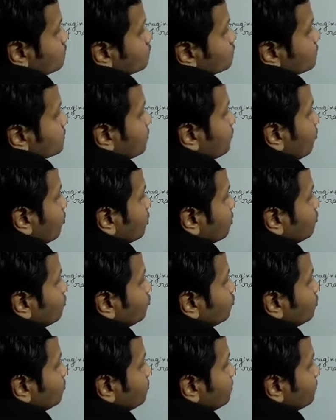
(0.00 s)
the volume
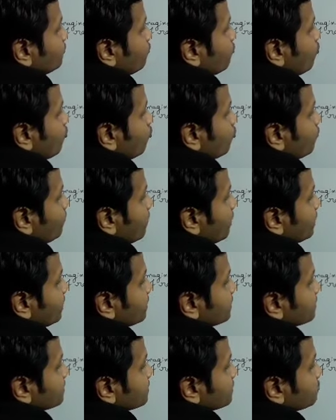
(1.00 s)
will be 4 pi
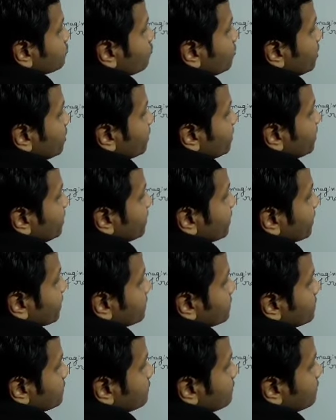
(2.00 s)
x square
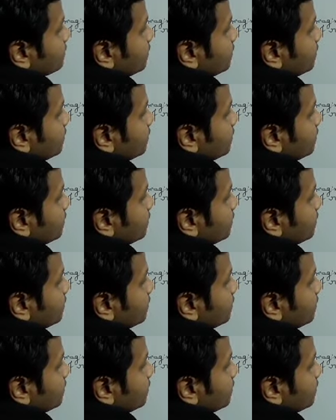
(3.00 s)
dx